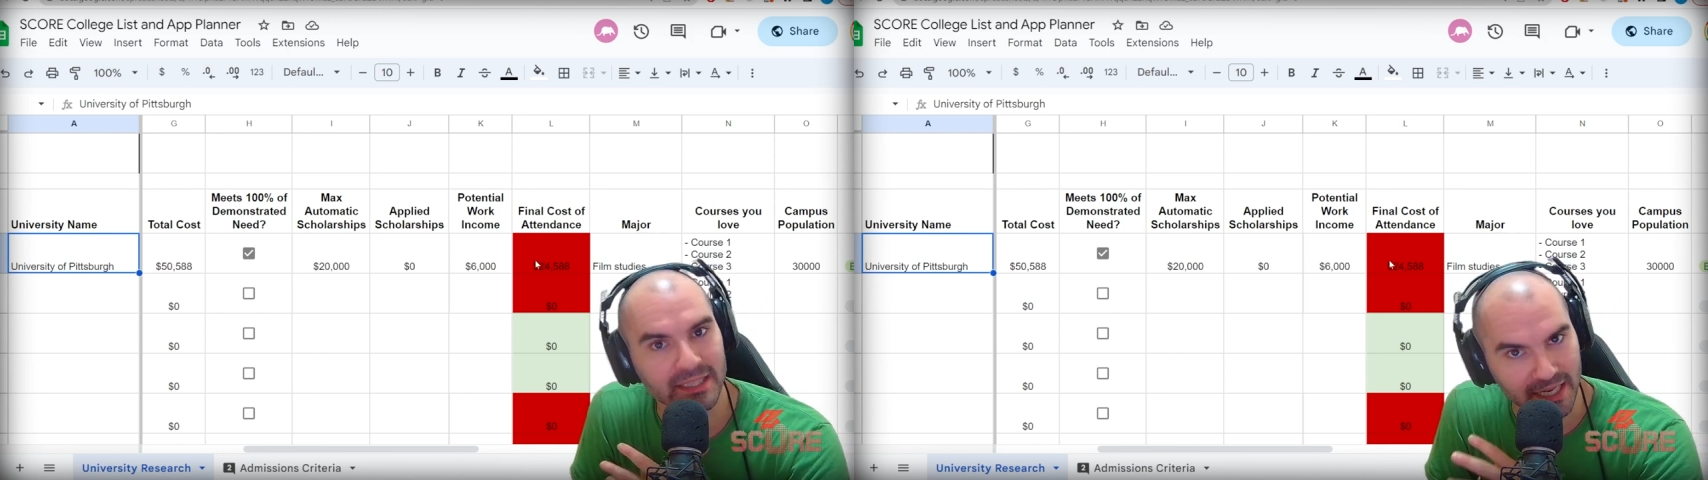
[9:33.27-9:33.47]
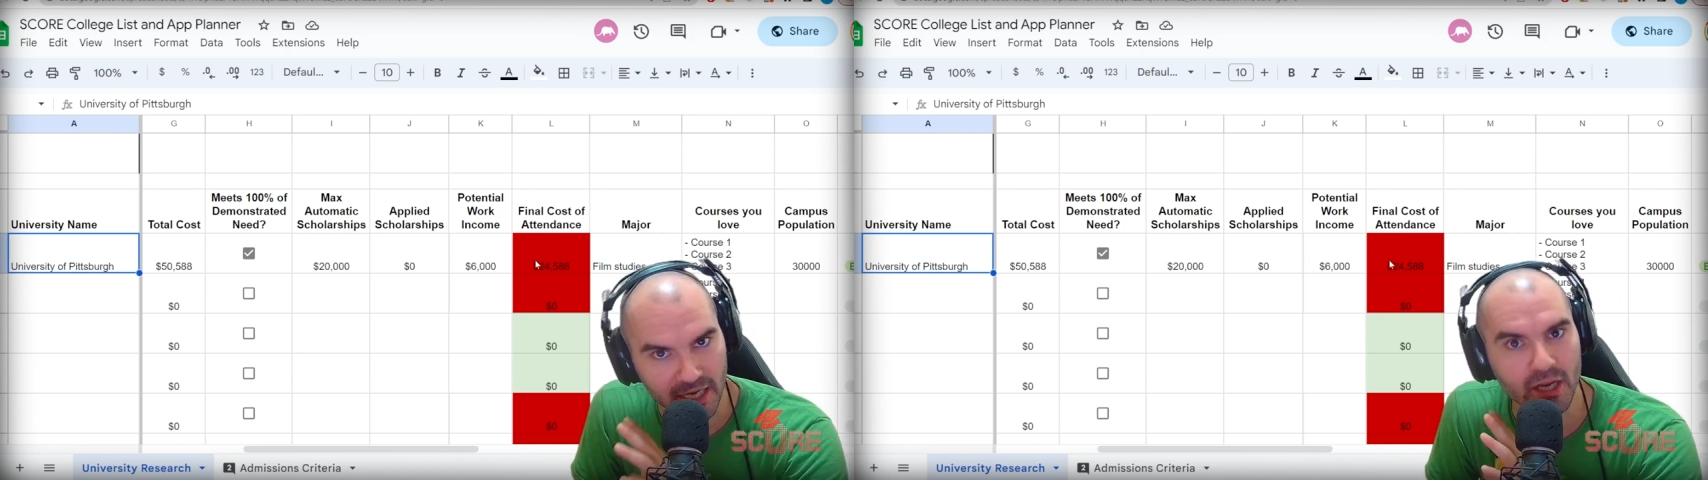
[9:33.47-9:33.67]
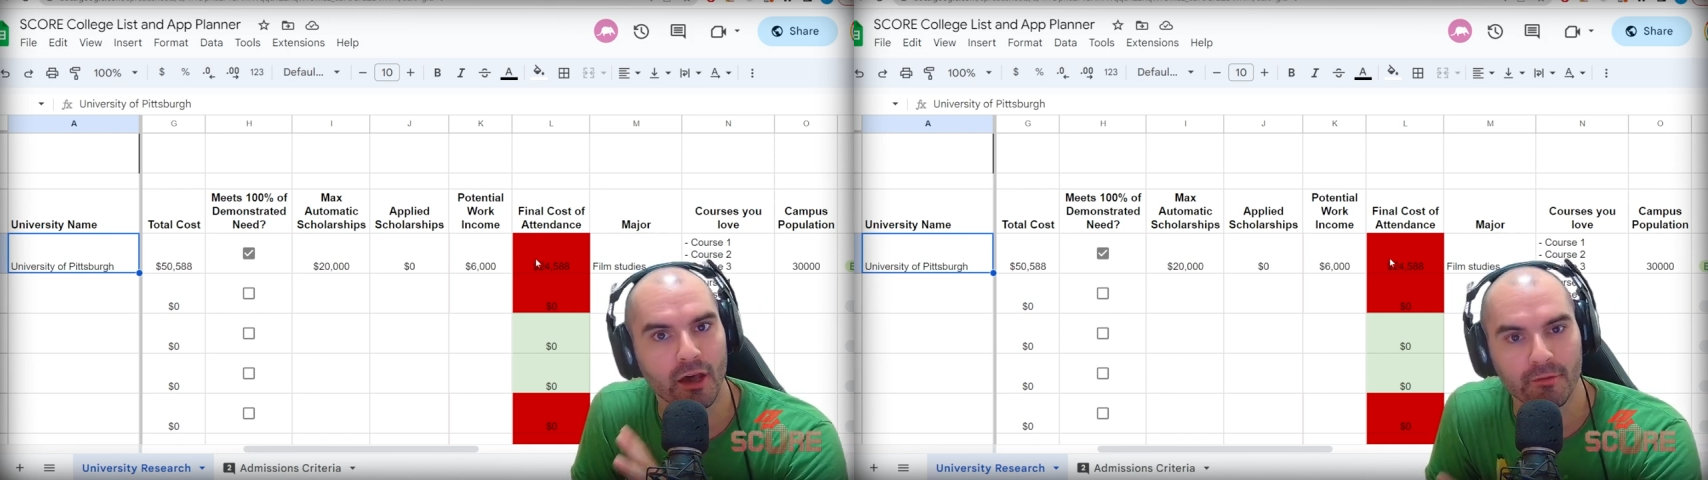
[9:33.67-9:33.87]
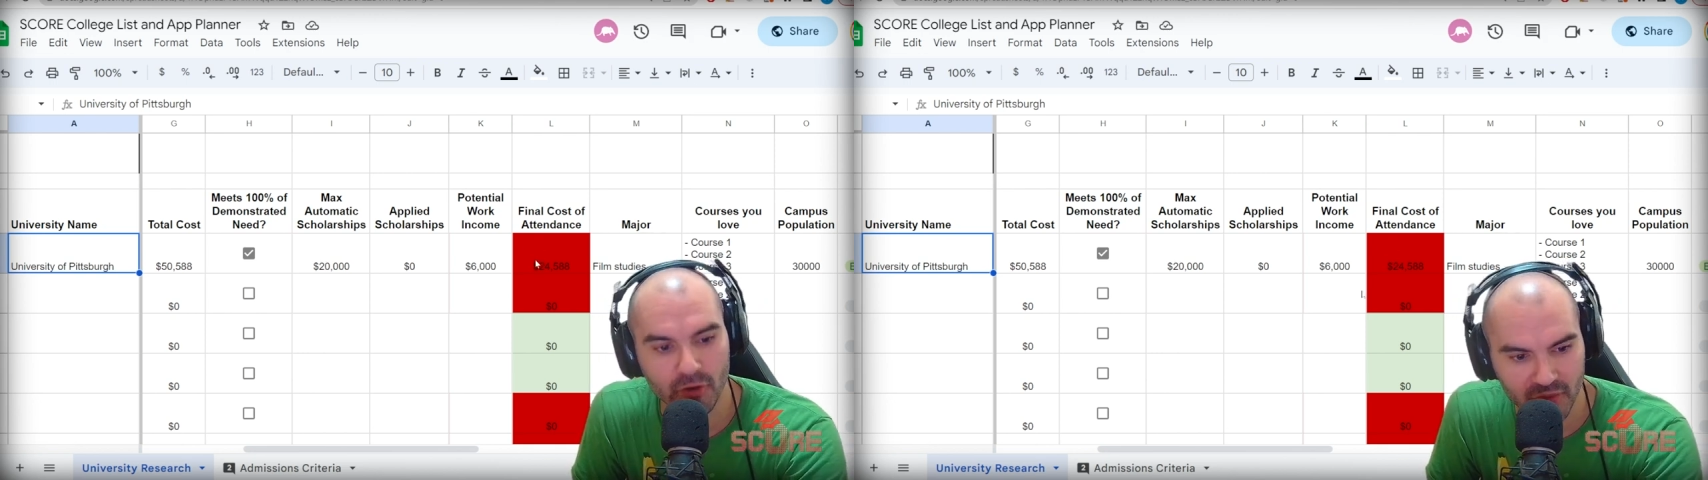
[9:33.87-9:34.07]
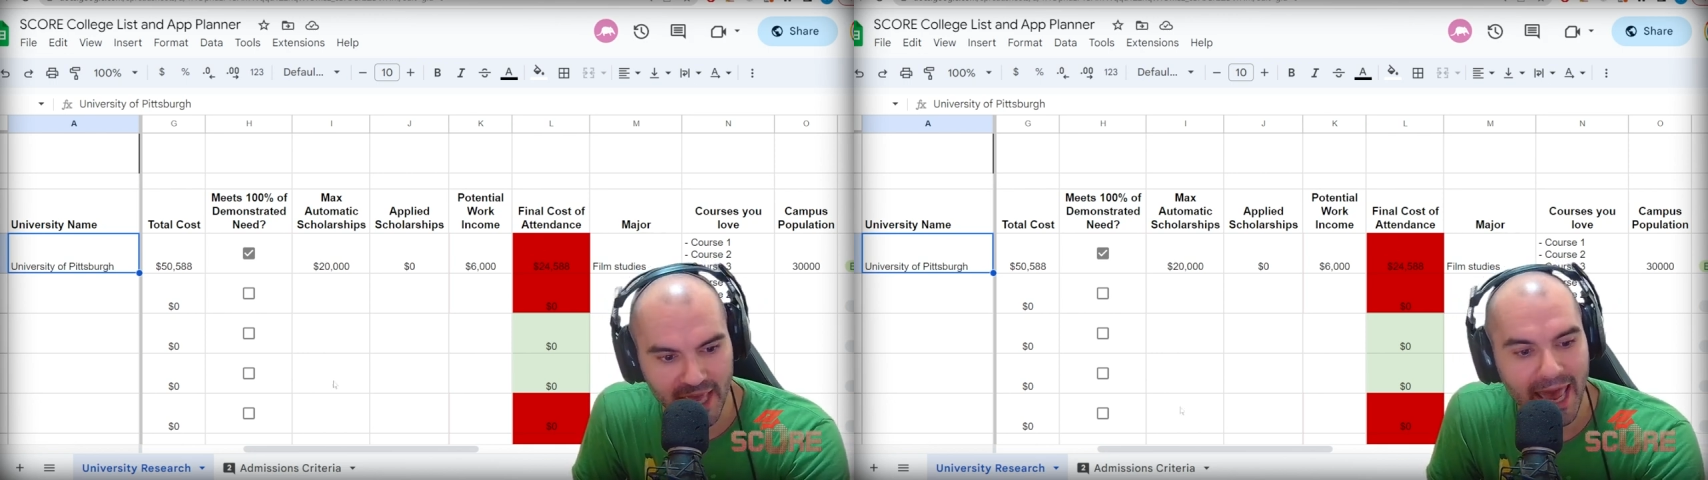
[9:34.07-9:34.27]
I can
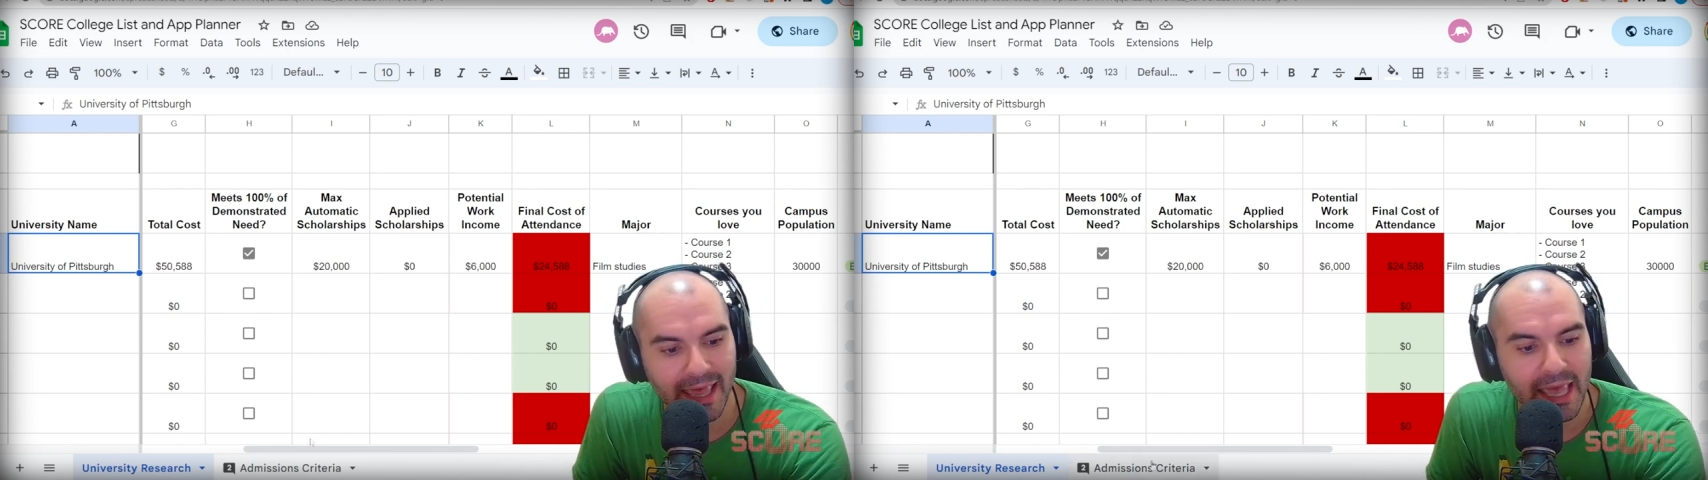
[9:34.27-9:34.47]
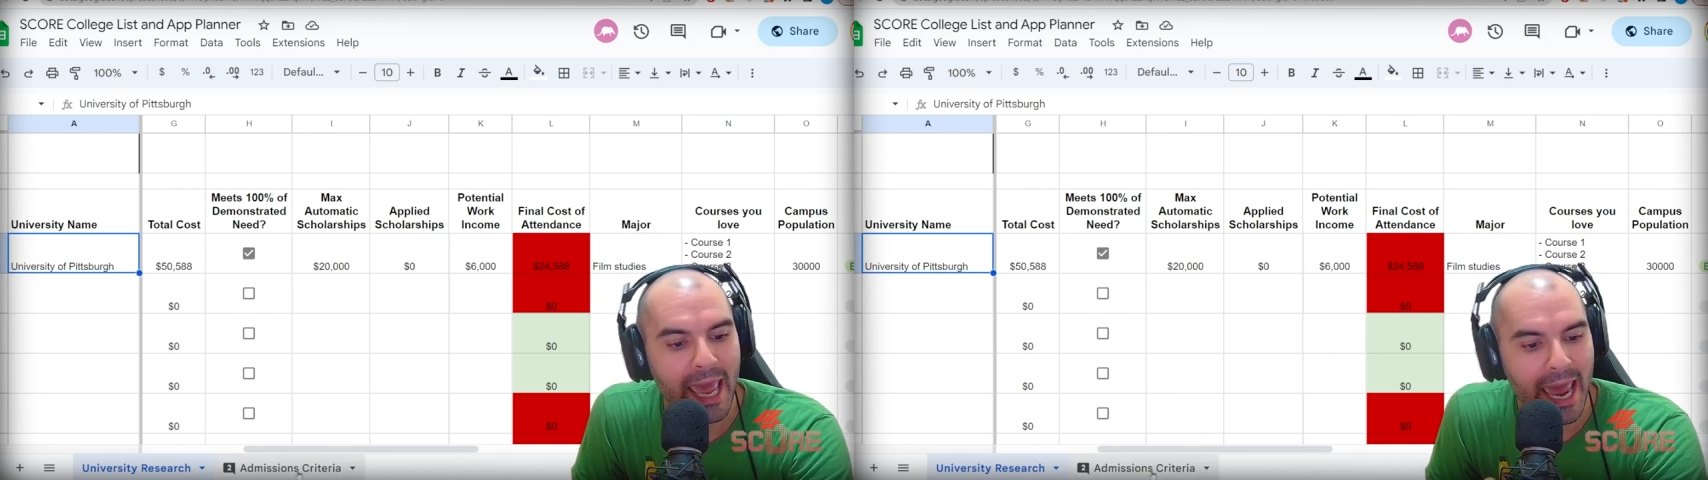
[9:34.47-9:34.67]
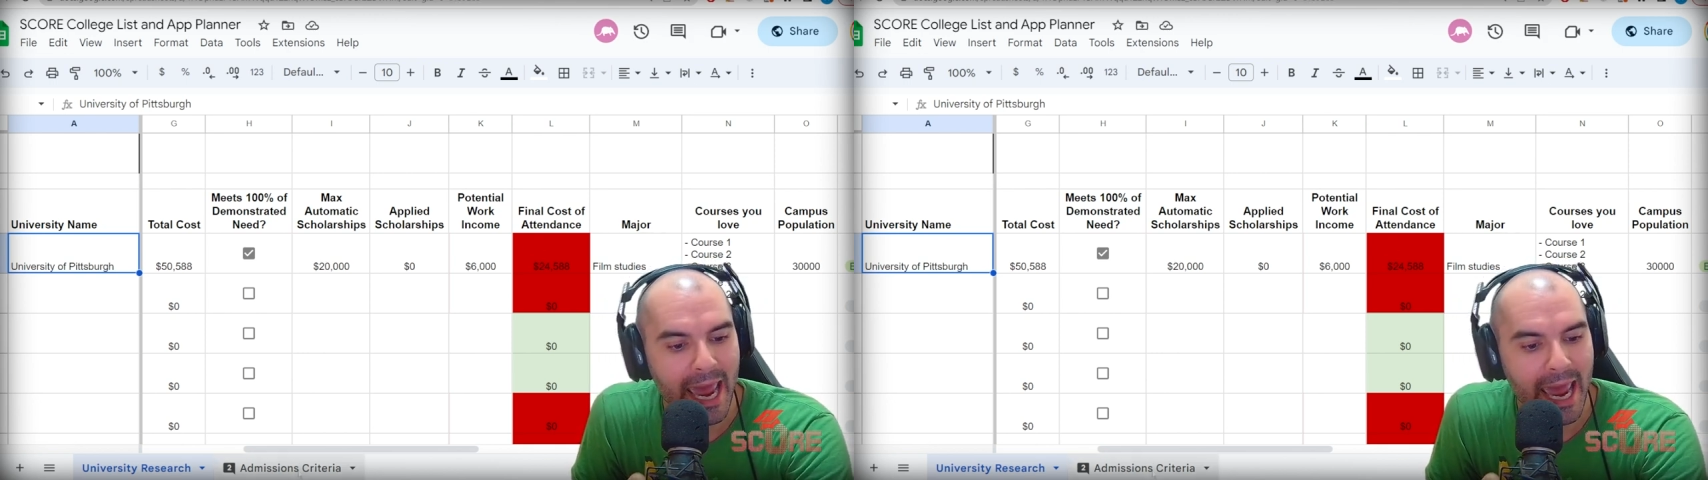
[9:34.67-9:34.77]
cover that.